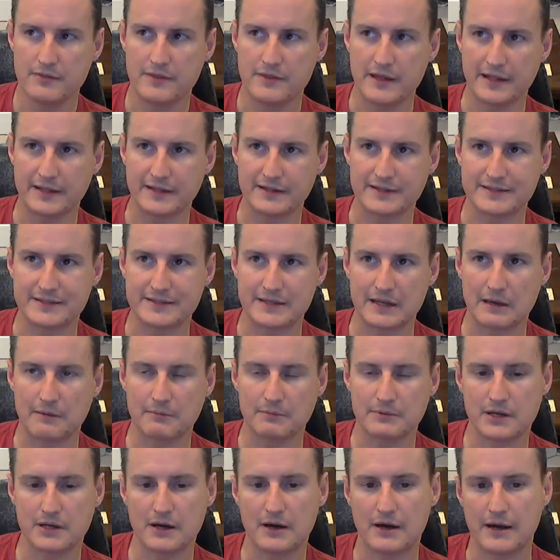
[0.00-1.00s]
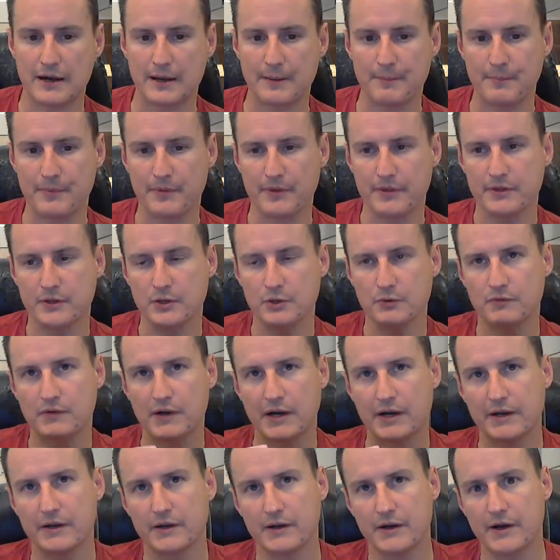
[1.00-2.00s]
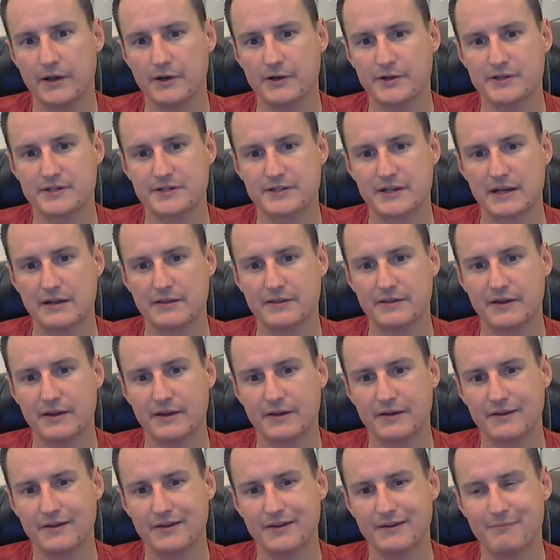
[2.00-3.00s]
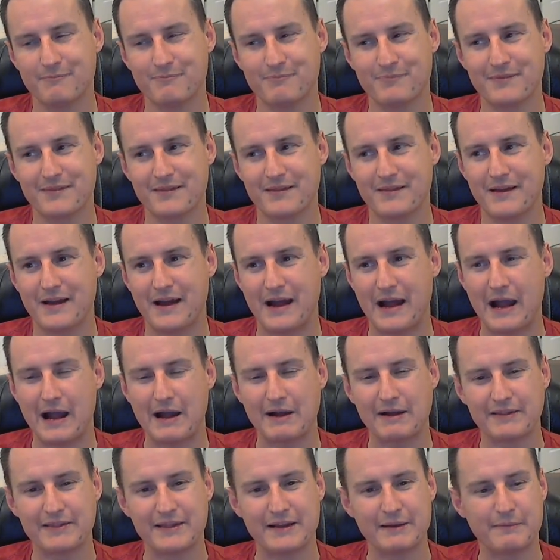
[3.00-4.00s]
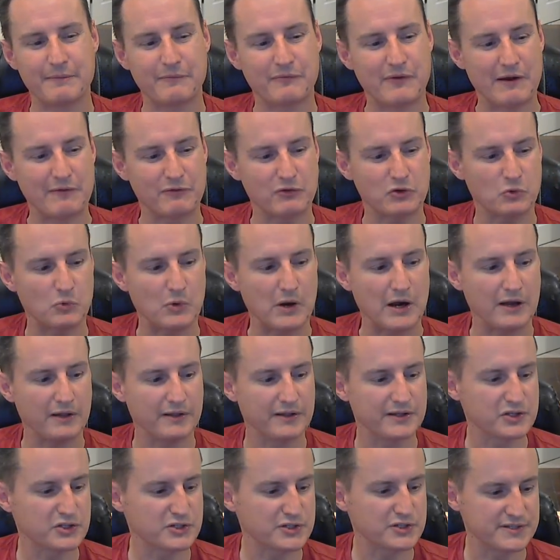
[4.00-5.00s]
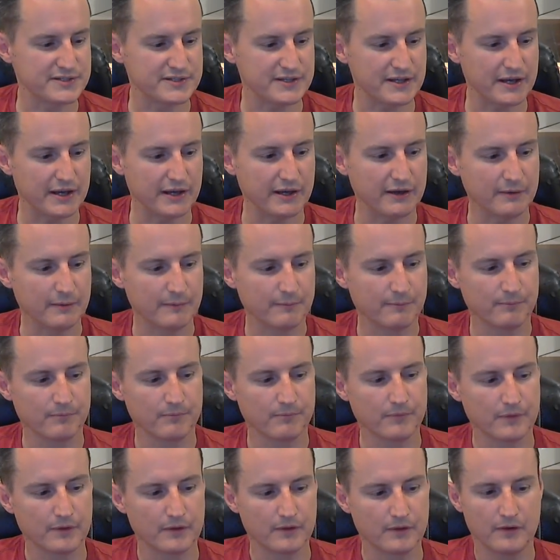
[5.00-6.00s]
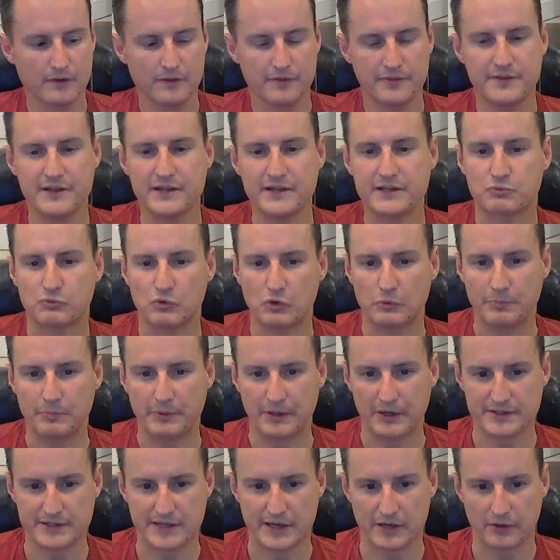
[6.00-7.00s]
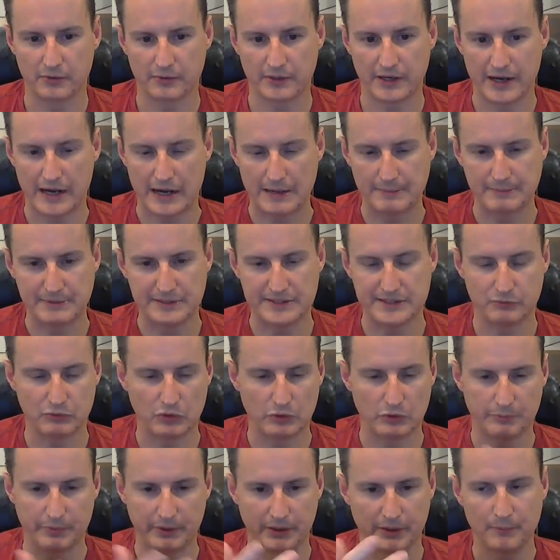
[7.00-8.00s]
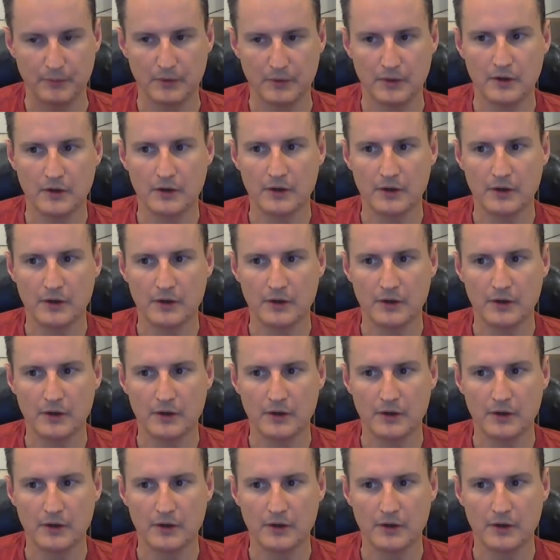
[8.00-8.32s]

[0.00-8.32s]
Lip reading: at the same time, you've got to understand that I think after a while, let's just say this root beer is out, okay? IPC root beer.